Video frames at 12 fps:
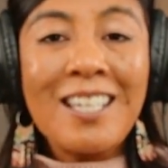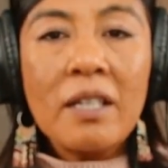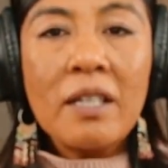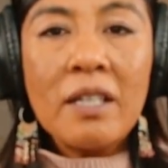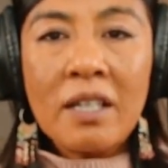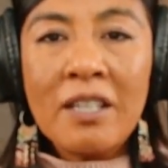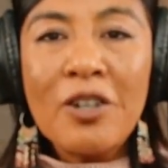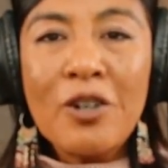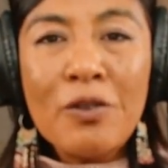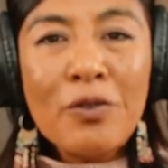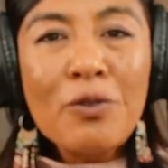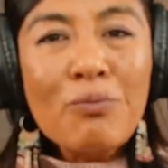It can
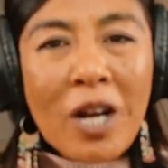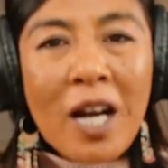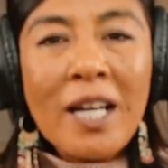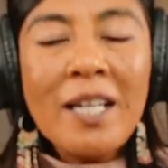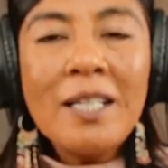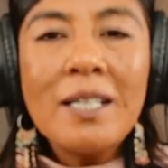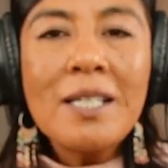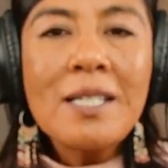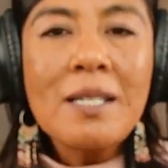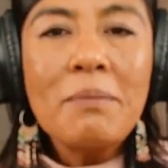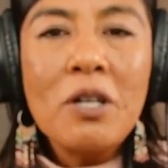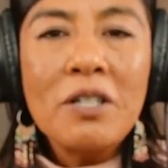override a
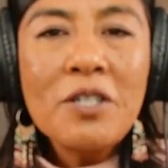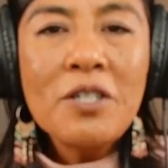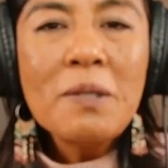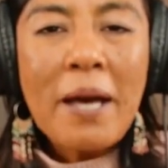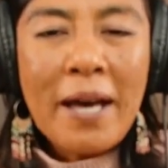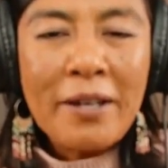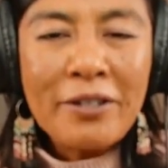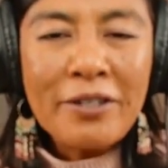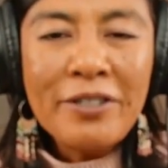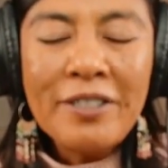subconscious pattern,